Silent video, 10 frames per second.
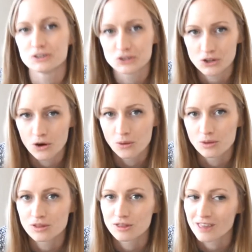So
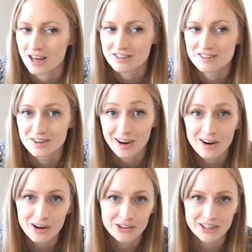that's not
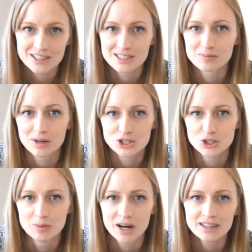all that's in my
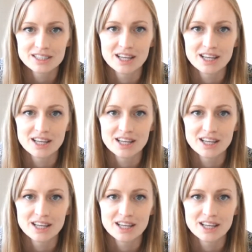shoebox.